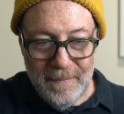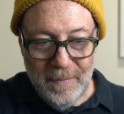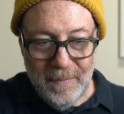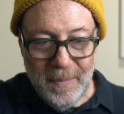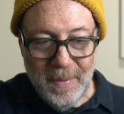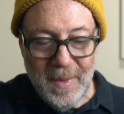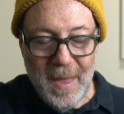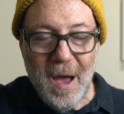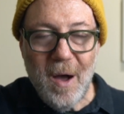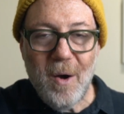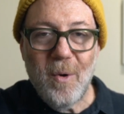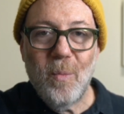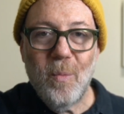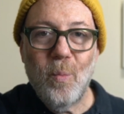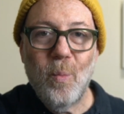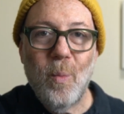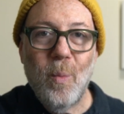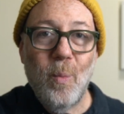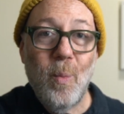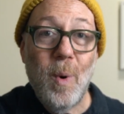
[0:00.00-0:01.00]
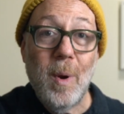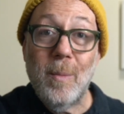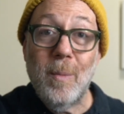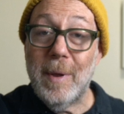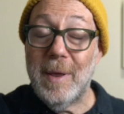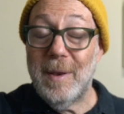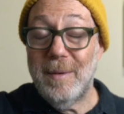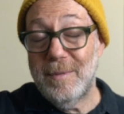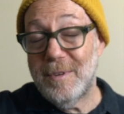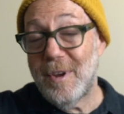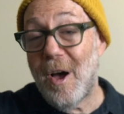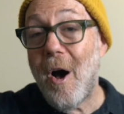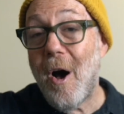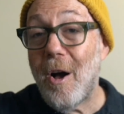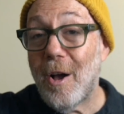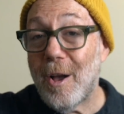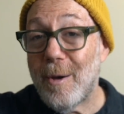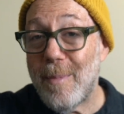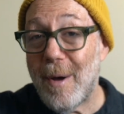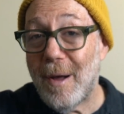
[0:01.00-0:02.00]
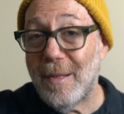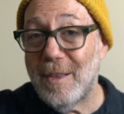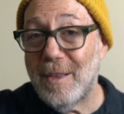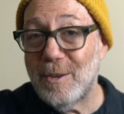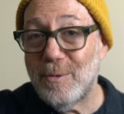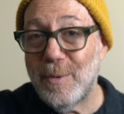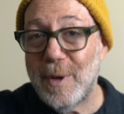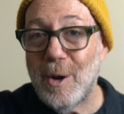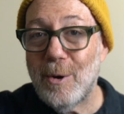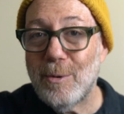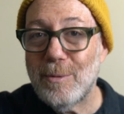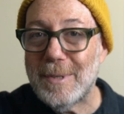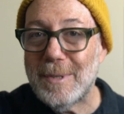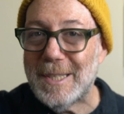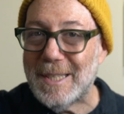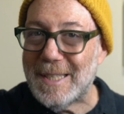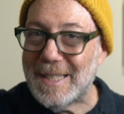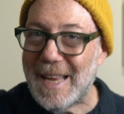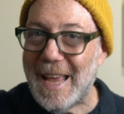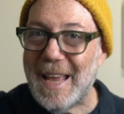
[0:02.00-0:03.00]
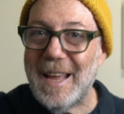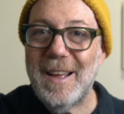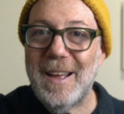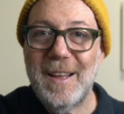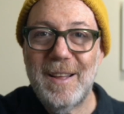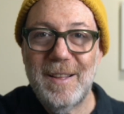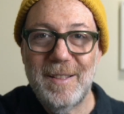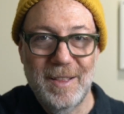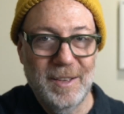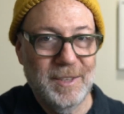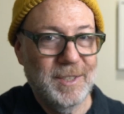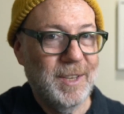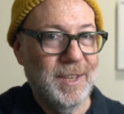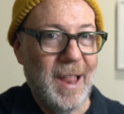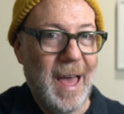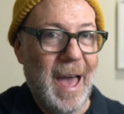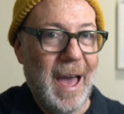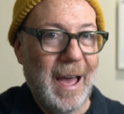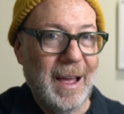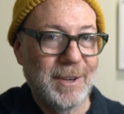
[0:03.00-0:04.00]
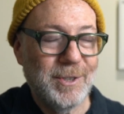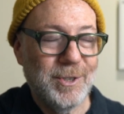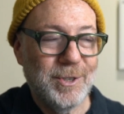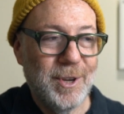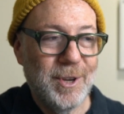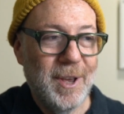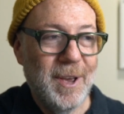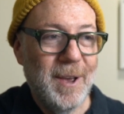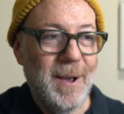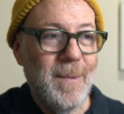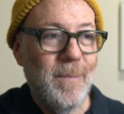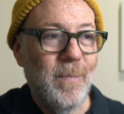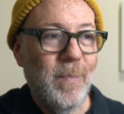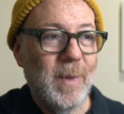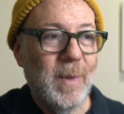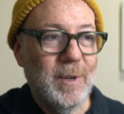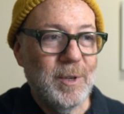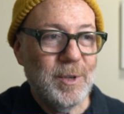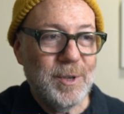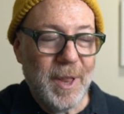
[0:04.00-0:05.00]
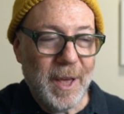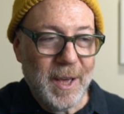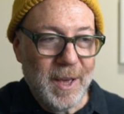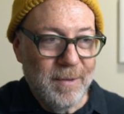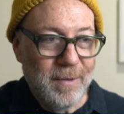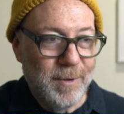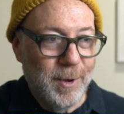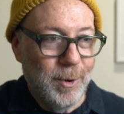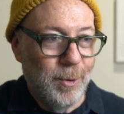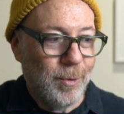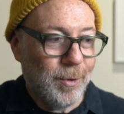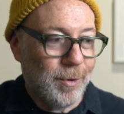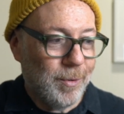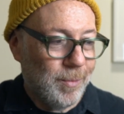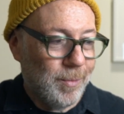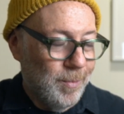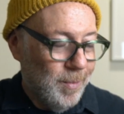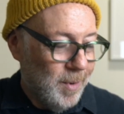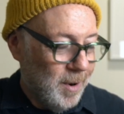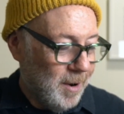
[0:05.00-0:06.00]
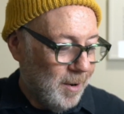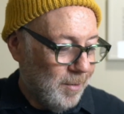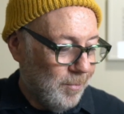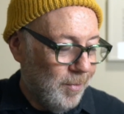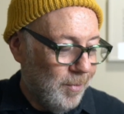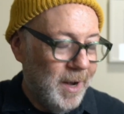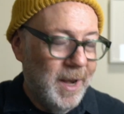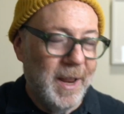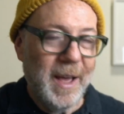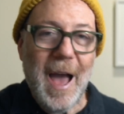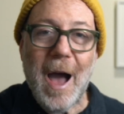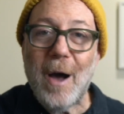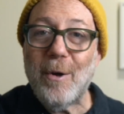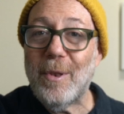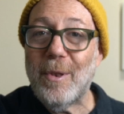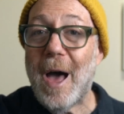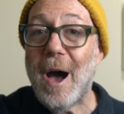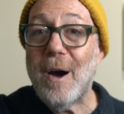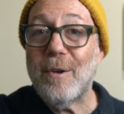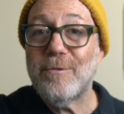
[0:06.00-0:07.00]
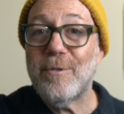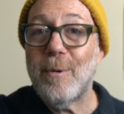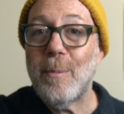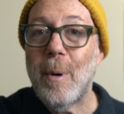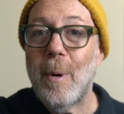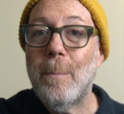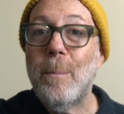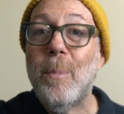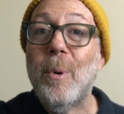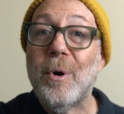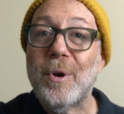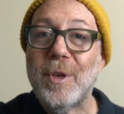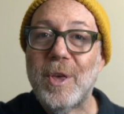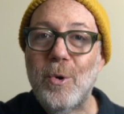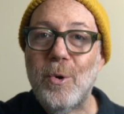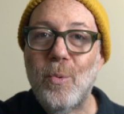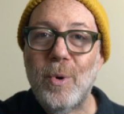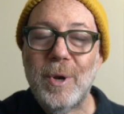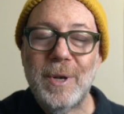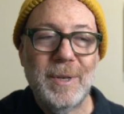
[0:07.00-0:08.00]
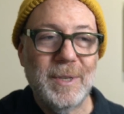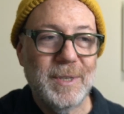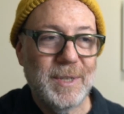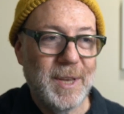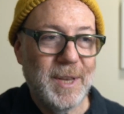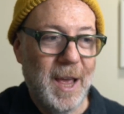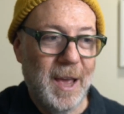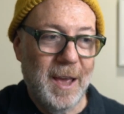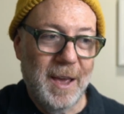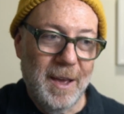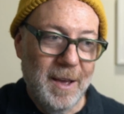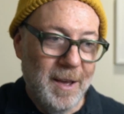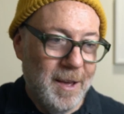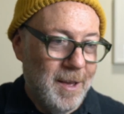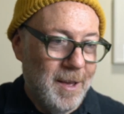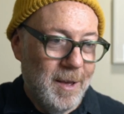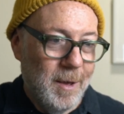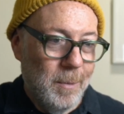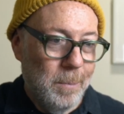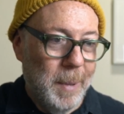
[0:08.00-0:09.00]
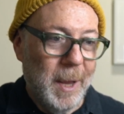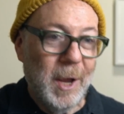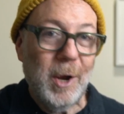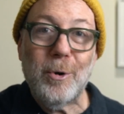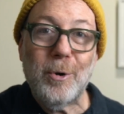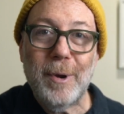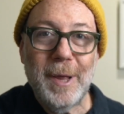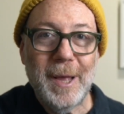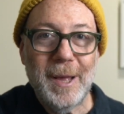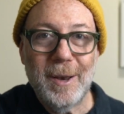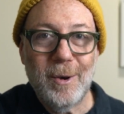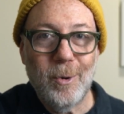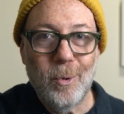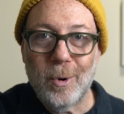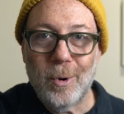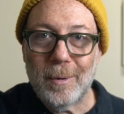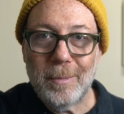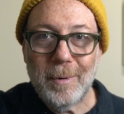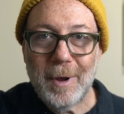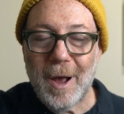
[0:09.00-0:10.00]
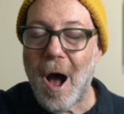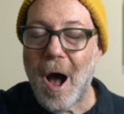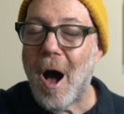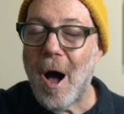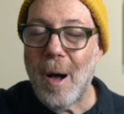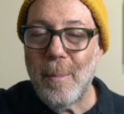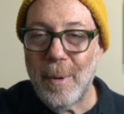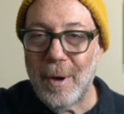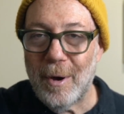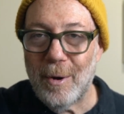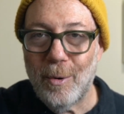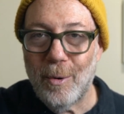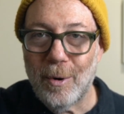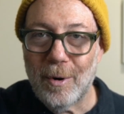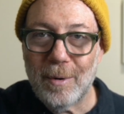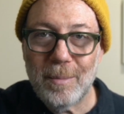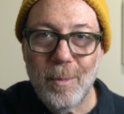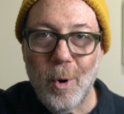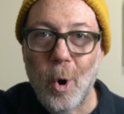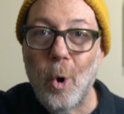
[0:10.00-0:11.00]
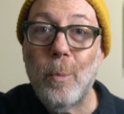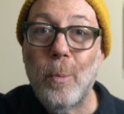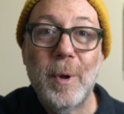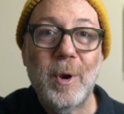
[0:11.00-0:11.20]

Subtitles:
Now, when we talk about this, we don't say the slash. Just like if you were reading out loud from a book, you wouldn't say period or comma or open